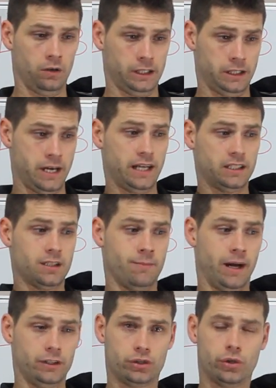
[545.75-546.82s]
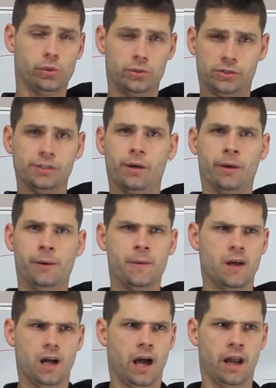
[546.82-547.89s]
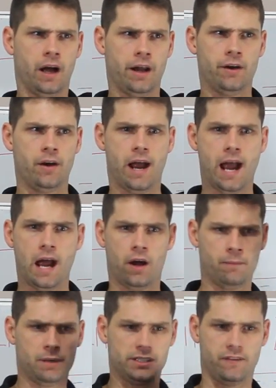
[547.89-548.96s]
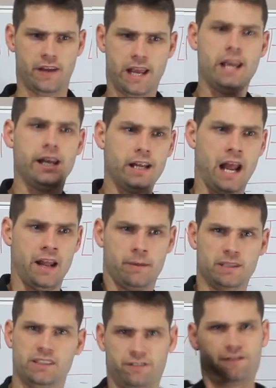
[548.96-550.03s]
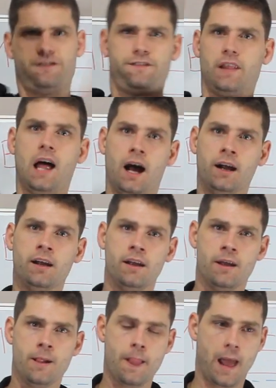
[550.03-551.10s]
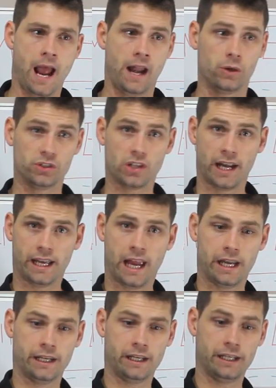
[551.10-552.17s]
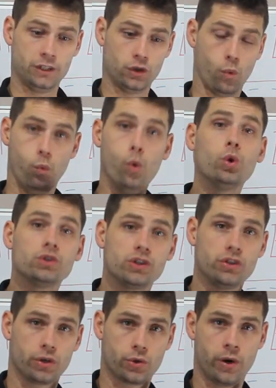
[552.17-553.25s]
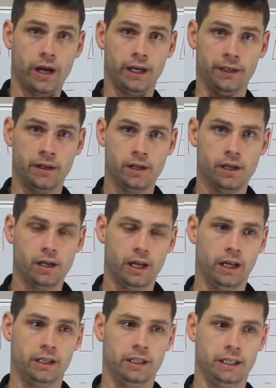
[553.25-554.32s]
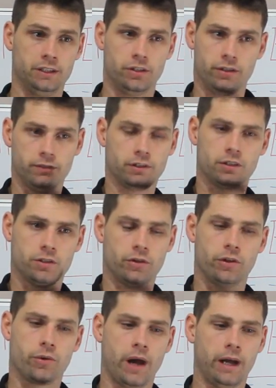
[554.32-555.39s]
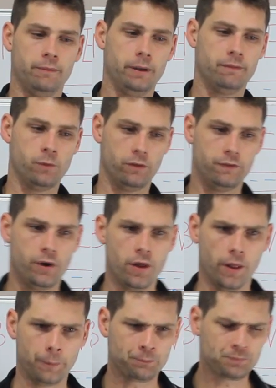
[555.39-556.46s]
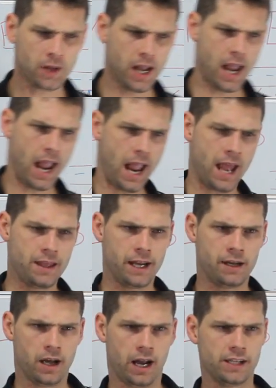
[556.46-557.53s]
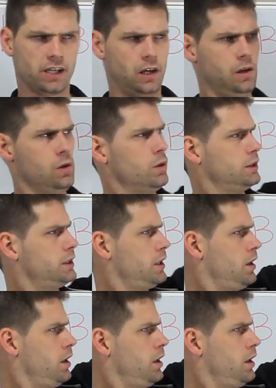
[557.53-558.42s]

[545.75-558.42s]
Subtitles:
next to my torso. I don't know how. I must have hit it, and I must have flung, and I was like heading in towards the crane, and into the crane a bit more further. And then as I looked,